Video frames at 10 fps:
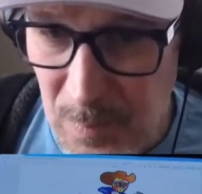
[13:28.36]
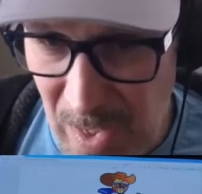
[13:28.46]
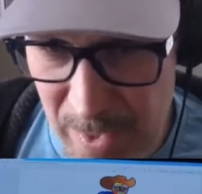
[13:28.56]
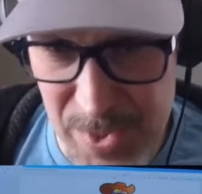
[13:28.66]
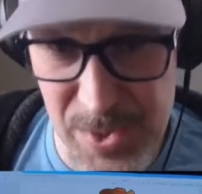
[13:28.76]

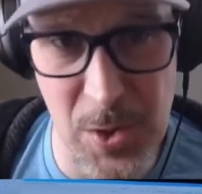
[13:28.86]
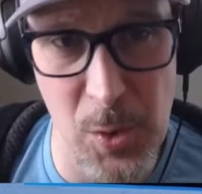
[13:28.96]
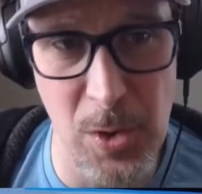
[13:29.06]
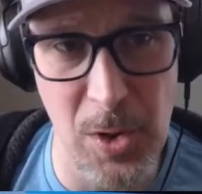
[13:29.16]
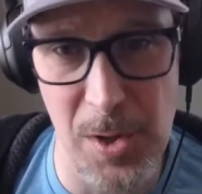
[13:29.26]
this is
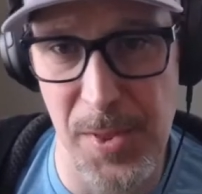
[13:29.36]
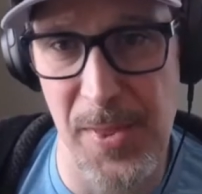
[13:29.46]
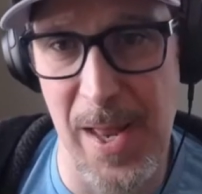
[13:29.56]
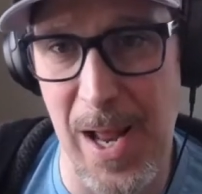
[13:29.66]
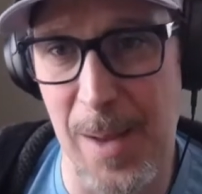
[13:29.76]
Google Earth
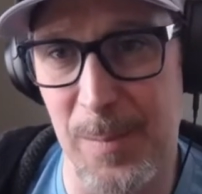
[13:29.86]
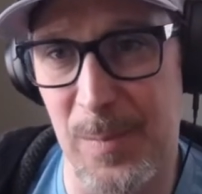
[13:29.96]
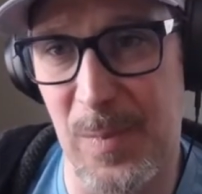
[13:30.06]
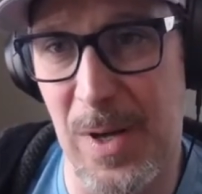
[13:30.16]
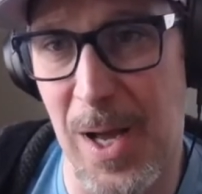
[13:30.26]
that I'm
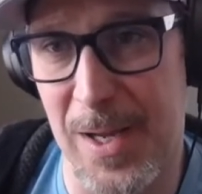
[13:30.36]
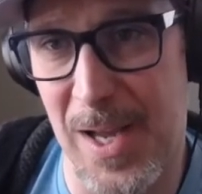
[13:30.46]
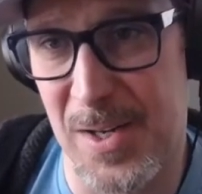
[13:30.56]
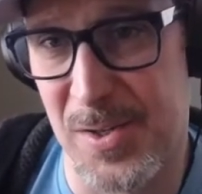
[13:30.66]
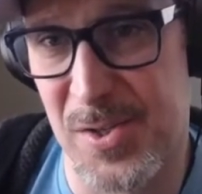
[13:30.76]

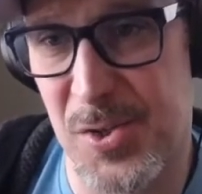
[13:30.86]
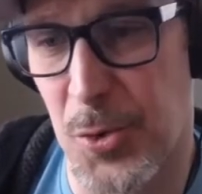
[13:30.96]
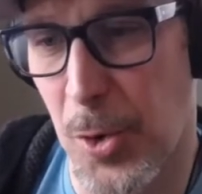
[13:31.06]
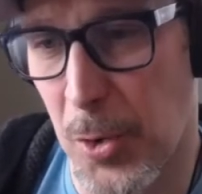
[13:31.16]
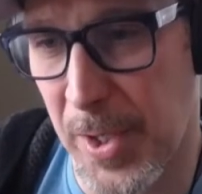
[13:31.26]
kind of
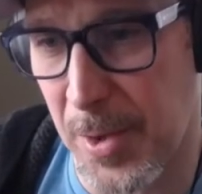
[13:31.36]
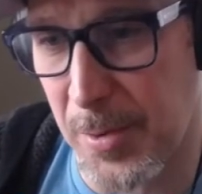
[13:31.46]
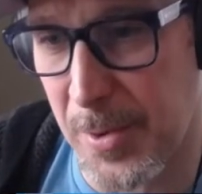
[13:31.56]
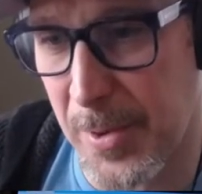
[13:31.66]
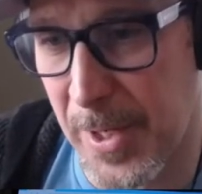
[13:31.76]
scrolling
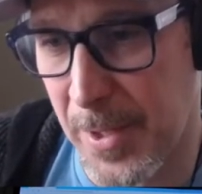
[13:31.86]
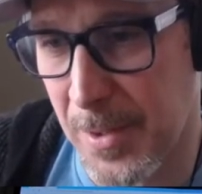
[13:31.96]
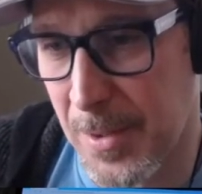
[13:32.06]
through here.